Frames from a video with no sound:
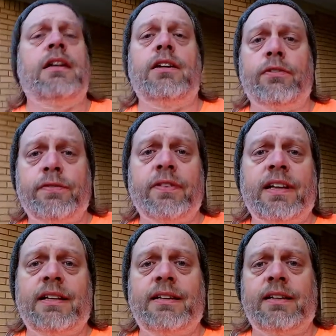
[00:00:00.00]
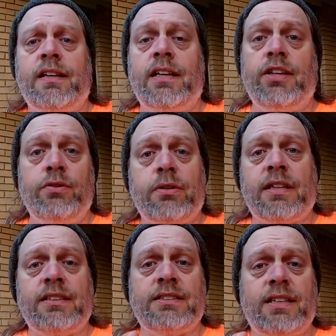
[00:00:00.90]
Don't forget, you
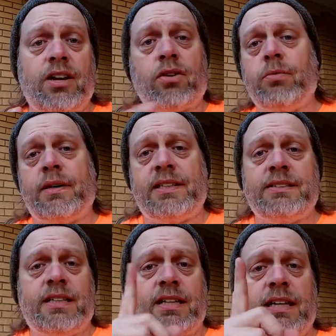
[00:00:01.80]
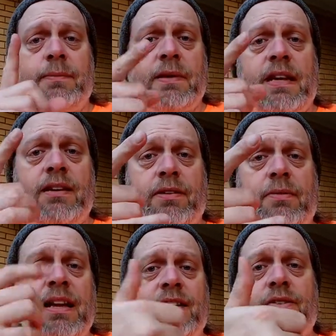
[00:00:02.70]
can always get up, get out, get
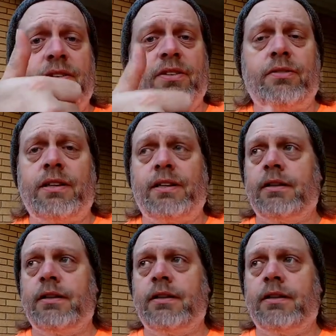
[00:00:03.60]
rad, and do it to it.